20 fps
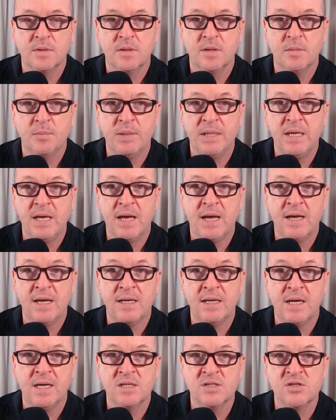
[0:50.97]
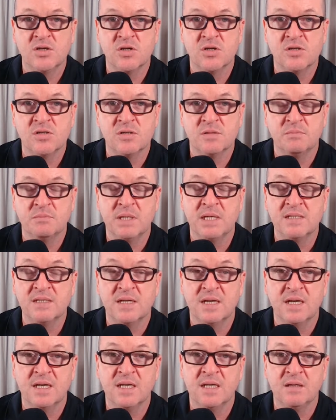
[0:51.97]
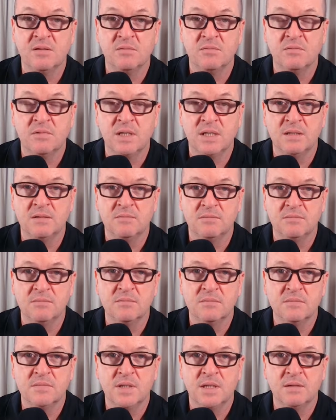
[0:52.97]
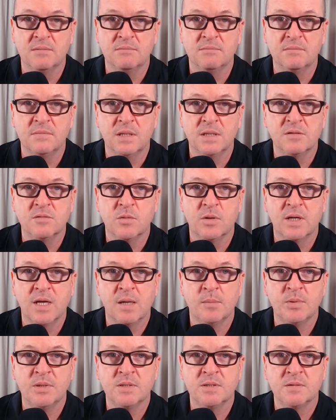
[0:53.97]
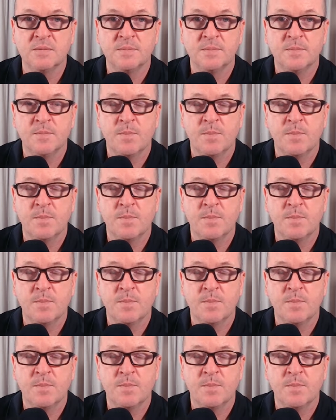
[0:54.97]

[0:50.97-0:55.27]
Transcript: The PI answers basically, well, yeah, that's what happens.